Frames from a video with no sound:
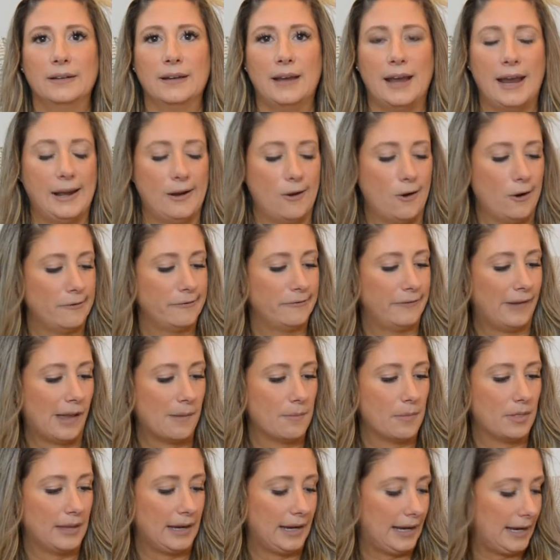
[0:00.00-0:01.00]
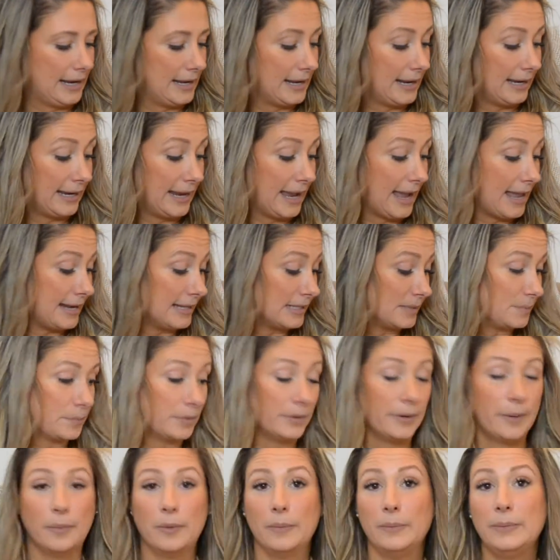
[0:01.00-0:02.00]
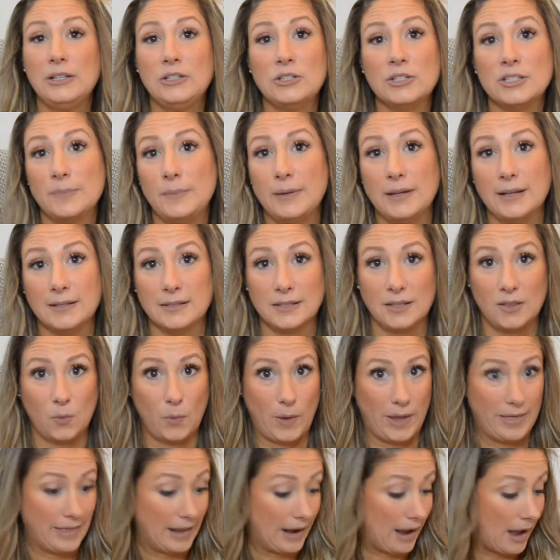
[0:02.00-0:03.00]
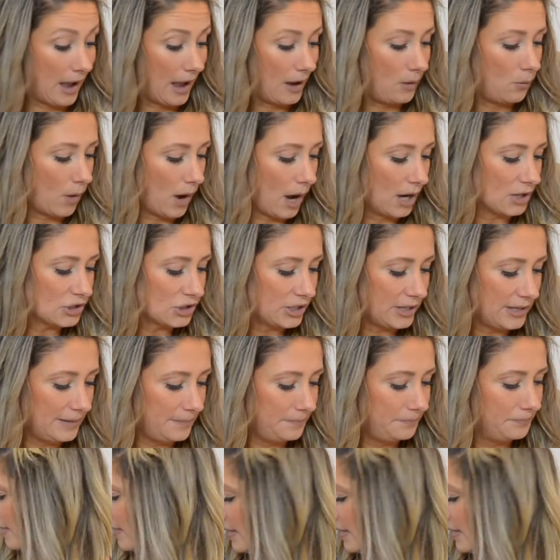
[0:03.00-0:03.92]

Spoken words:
in our family, and again, it's probably just because of the way that I wash them.